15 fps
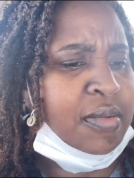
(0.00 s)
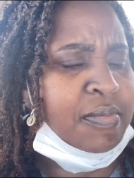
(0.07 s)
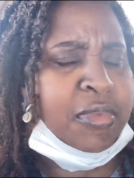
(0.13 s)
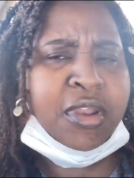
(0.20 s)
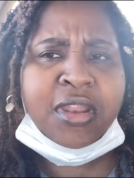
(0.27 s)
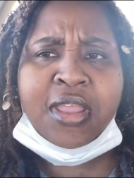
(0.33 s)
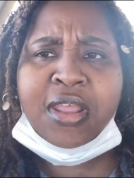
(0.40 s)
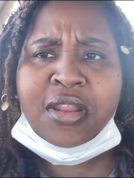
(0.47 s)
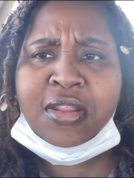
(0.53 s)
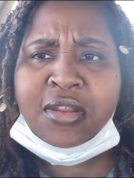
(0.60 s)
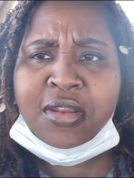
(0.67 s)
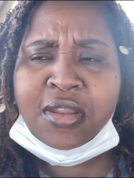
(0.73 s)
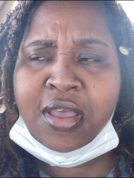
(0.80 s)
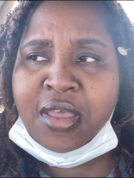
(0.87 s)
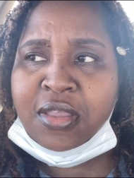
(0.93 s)
banana
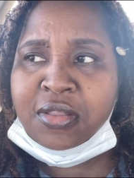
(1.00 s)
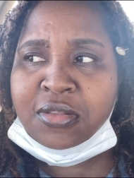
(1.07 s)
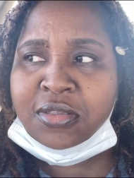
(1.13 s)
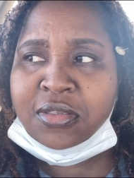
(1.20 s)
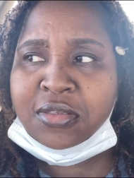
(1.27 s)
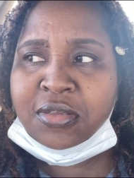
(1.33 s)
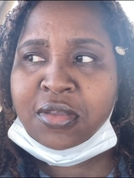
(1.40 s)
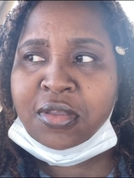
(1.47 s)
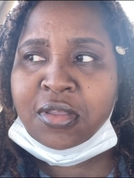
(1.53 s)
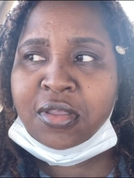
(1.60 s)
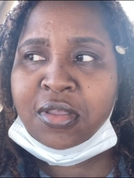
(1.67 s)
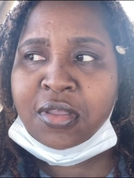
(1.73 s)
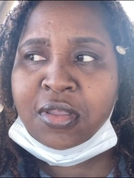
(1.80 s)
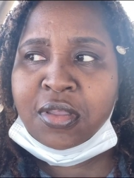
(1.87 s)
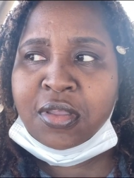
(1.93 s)
nut.
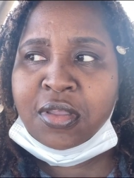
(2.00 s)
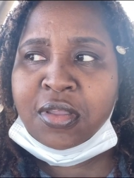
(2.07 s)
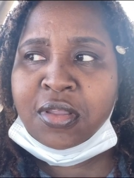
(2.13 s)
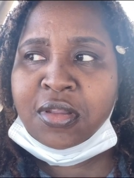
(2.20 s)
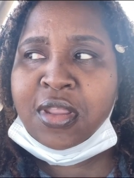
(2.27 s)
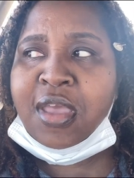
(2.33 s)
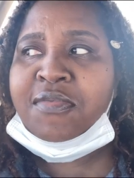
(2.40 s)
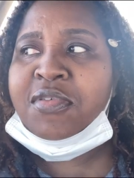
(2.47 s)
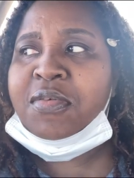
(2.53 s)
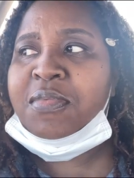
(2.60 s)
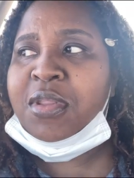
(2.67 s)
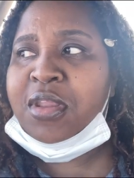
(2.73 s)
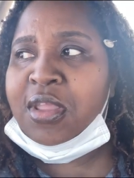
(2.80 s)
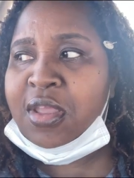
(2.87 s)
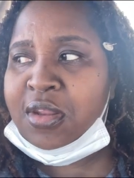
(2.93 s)
They have a
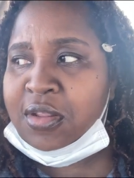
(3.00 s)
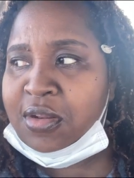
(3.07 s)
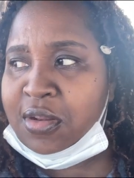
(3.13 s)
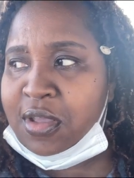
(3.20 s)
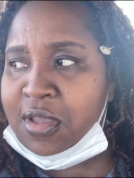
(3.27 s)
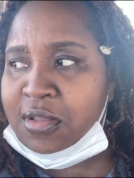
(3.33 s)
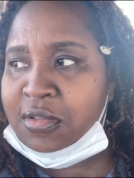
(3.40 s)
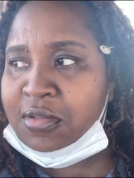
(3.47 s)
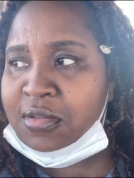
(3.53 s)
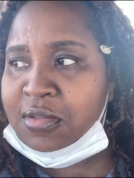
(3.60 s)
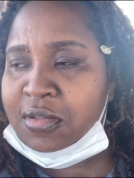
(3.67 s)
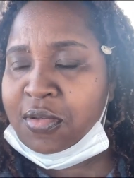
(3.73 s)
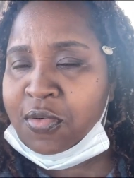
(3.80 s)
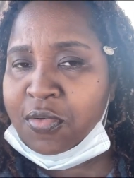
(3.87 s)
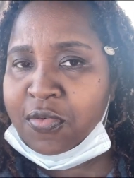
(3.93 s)
banana nut
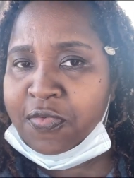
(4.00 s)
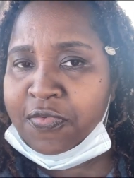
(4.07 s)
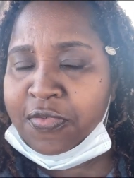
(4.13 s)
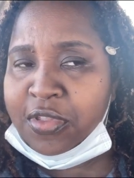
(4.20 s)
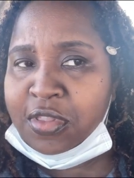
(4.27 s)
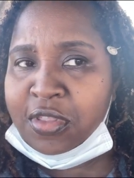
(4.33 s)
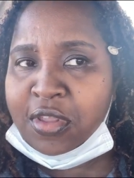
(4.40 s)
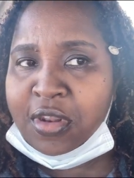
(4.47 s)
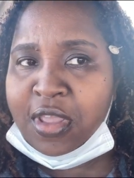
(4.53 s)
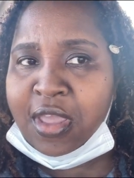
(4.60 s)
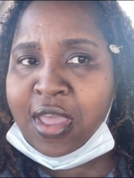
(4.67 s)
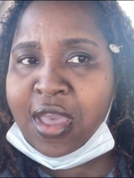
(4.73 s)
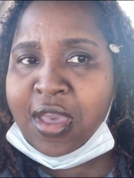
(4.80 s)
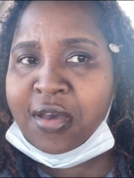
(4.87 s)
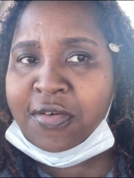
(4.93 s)
loaf, and then they
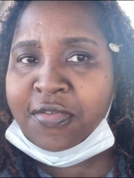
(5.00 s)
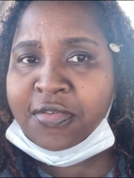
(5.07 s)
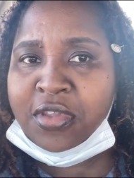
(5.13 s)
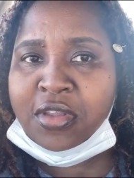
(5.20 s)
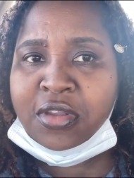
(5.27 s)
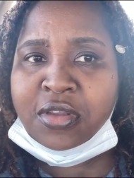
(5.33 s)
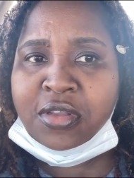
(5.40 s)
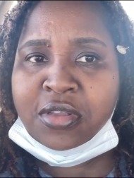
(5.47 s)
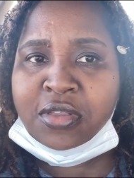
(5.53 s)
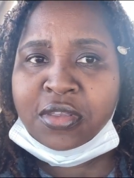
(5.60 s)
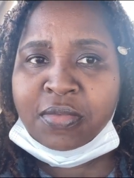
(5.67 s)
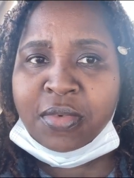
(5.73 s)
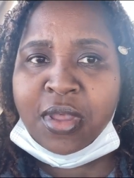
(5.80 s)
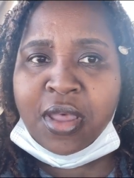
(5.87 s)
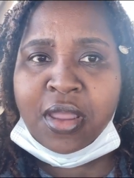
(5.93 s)
have
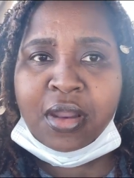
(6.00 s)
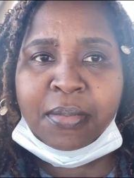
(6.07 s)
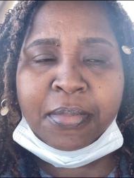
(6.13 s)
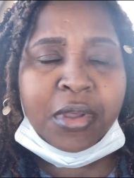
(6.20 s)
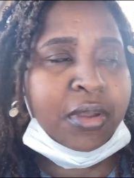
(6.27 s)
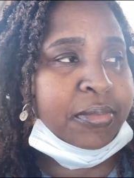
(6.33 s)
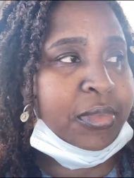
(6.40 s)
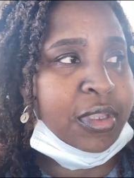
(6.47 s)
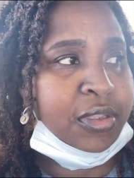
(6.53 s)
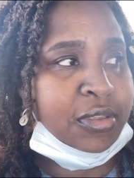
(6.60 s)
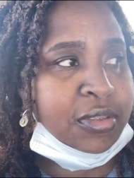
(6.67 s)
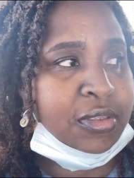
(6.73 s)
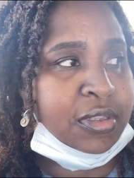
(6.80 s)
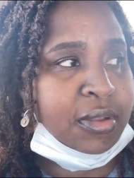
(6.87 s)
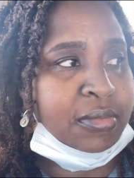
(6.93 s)
some kind of pumpkin
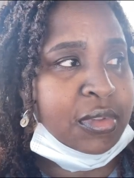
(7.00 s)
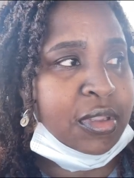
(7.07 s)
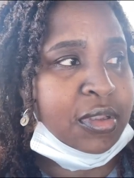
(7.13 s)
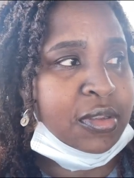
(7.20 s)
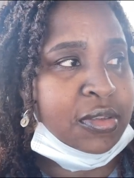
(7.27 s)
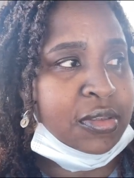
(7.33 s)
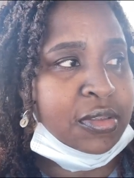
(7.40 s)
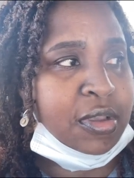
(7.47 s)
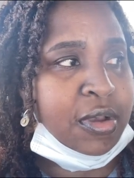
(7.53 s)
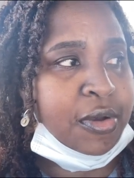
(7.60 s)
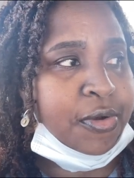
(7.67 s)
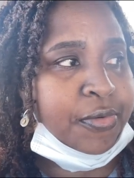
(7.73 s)
something. So